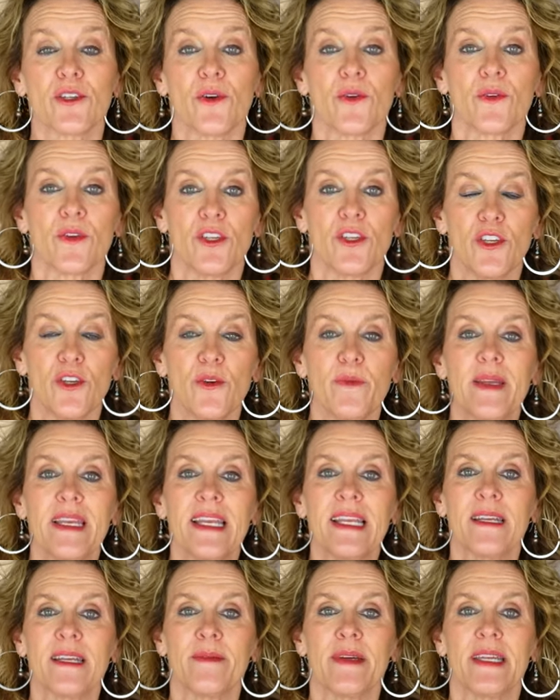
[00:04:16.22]
So you
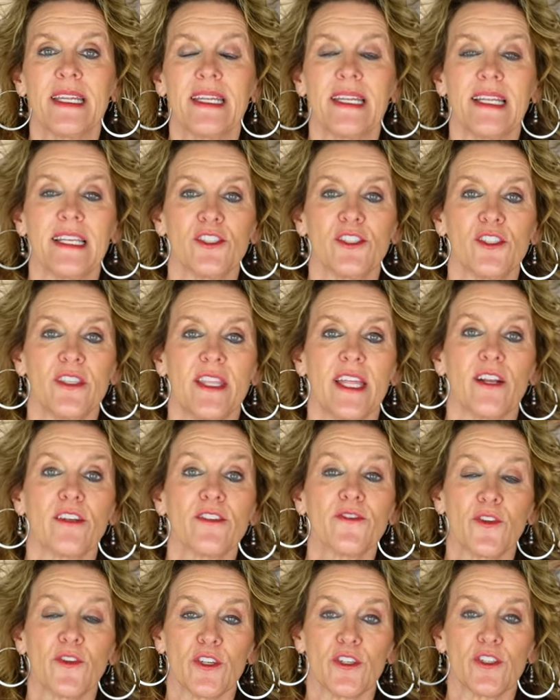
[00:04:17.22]
being committed is their
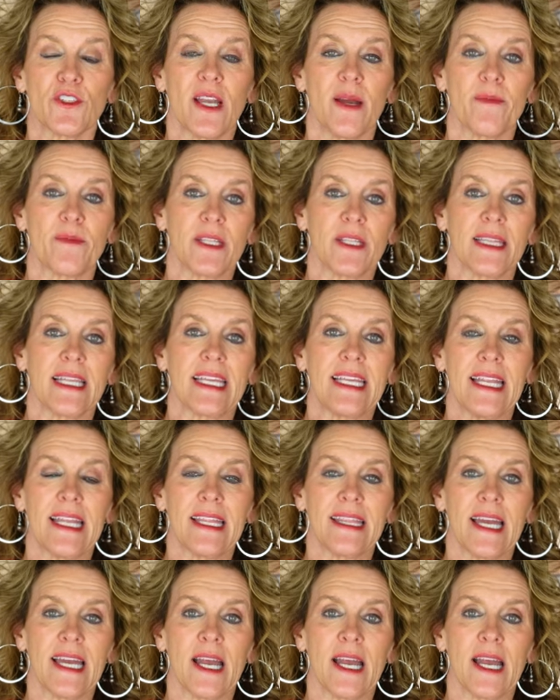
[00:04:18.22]
first step to leading